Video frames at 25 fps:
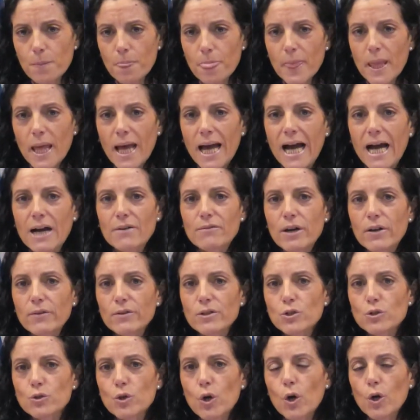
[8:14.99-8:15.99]
a very strong
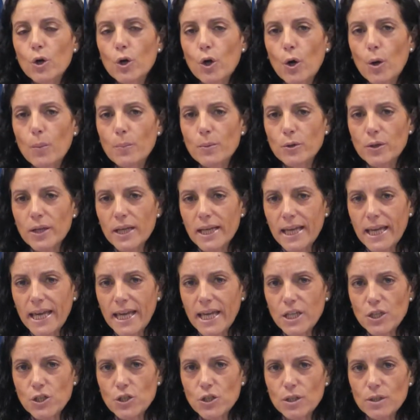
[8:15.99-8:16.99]

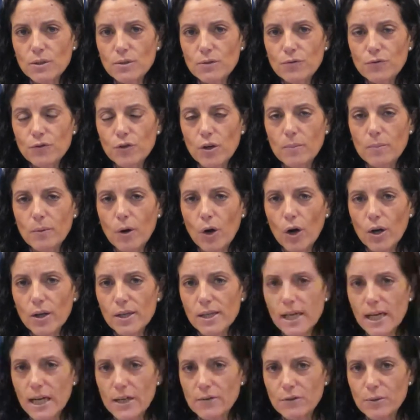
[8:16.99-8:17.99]
communication from all
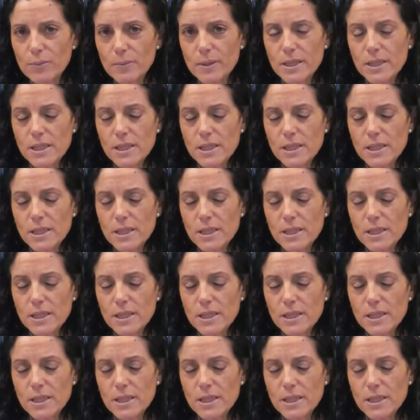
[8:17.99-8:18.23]
government.